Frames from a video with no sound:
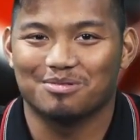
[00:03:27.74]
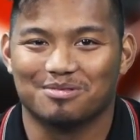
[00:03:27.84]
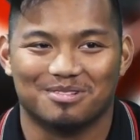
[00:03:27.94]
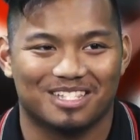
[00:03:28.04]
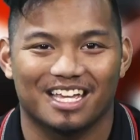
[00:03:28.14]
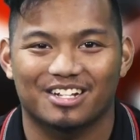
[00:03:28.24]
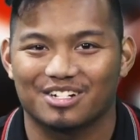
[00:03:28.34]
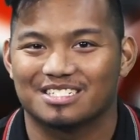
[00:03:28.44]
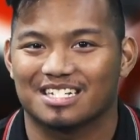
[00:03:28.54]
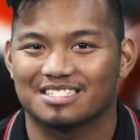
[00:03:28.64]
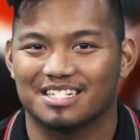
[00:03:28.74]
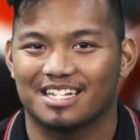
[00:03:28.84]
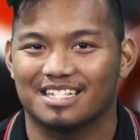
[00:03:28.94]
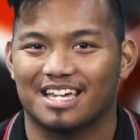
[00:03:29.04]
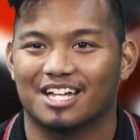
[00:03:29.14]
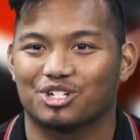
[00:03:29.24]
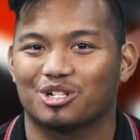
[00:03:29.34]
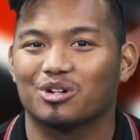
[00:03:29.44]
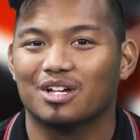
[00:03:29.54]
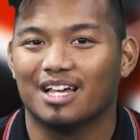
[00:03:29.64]
Woo, Lakers! I'll say
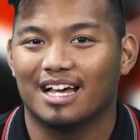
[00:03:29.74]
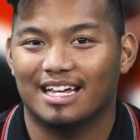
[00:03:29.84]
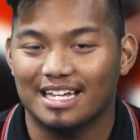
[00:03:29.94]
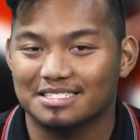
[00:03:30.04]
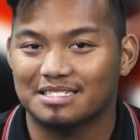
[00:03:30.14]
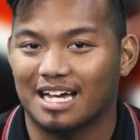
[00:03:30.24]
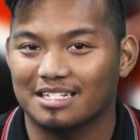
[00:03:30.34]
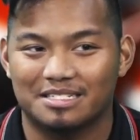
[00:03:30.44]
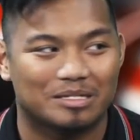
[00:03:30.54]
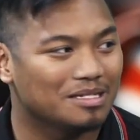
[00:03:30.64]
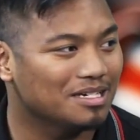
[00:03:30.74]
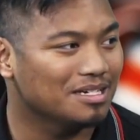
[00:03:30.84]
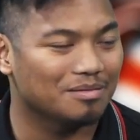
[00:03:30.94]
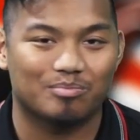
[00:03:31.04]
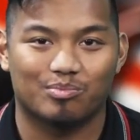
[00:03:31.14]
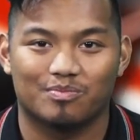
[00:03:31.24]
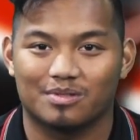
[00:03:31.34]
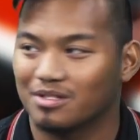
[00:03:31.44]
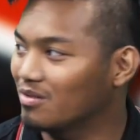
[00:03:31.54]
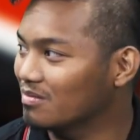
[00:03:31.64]
D'Angelo is a talented. Uh,
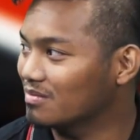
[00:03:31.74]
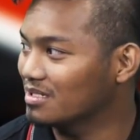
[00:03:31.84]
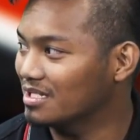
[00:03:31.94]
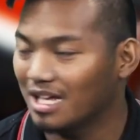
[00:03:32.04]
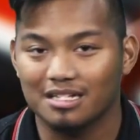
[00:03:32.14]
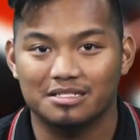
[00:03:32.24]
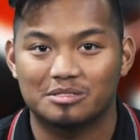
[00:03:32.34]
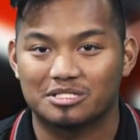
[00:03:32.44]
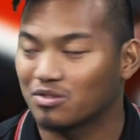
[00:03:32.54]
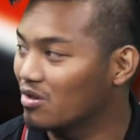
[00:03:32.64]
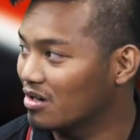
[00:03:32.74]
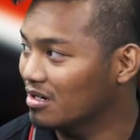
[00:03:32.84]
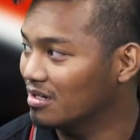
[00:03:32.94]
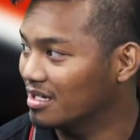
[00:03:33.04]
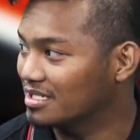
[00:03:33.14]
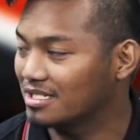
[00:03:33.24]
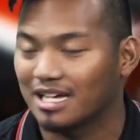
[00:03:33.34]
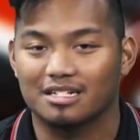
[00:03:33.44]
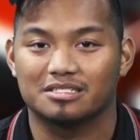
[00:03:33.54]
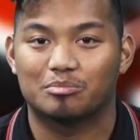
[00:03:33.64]
You know, he's a talented scorer. He's a
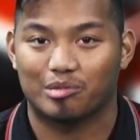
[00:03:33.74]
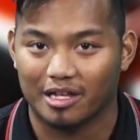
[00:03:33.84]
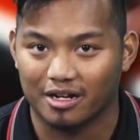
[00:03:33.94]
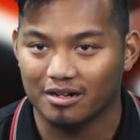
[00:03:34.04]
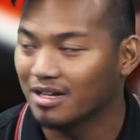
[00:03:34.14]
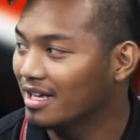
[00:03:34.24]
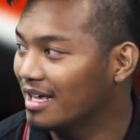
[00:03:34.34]
talented player.